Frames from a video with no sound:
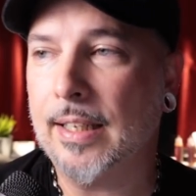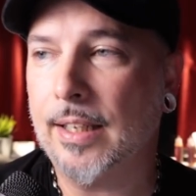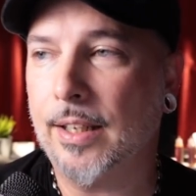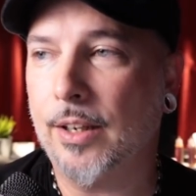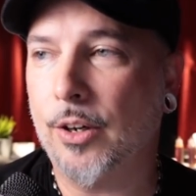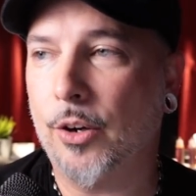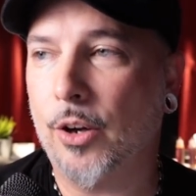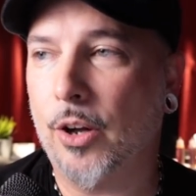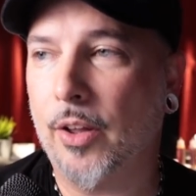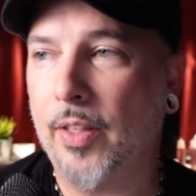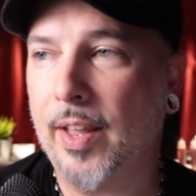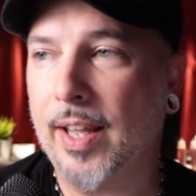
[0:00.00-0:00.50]
you
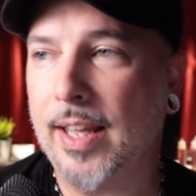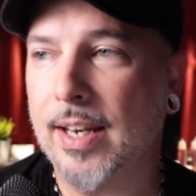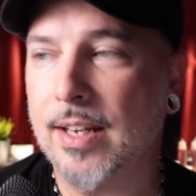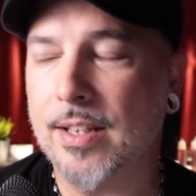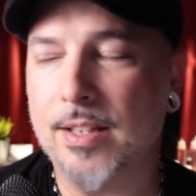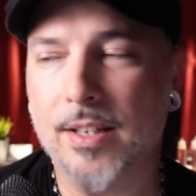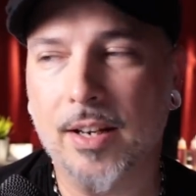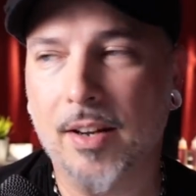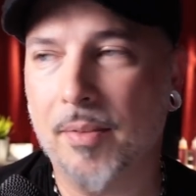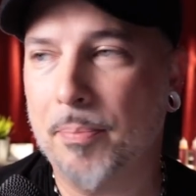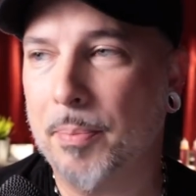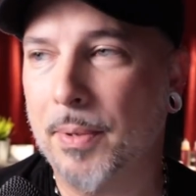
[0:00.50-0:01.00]
know, all that kind
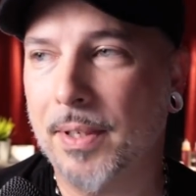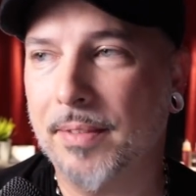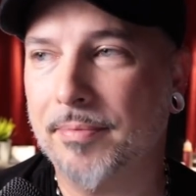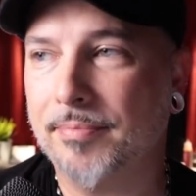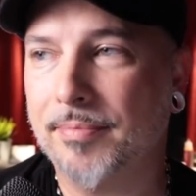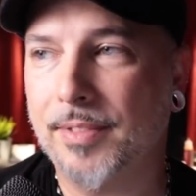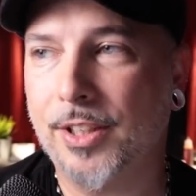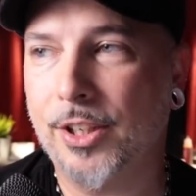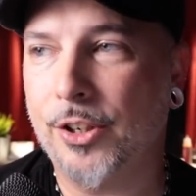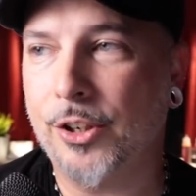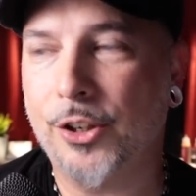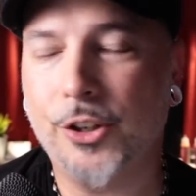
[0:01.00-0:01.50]
of stuff, but
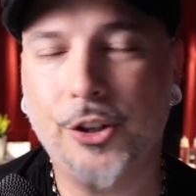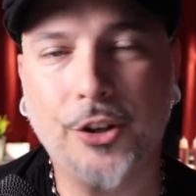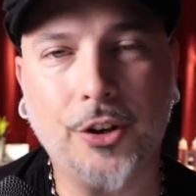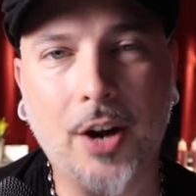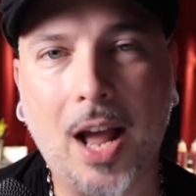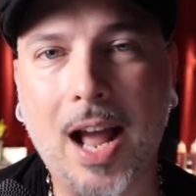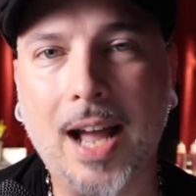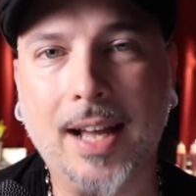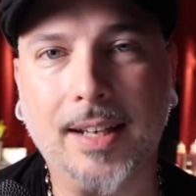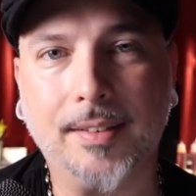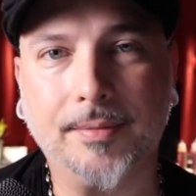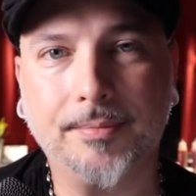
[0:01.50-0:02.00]
you, you're
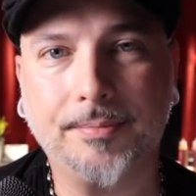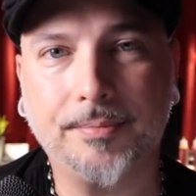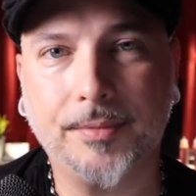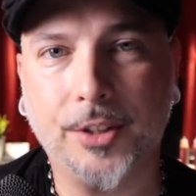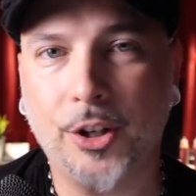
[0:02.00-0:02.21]
not.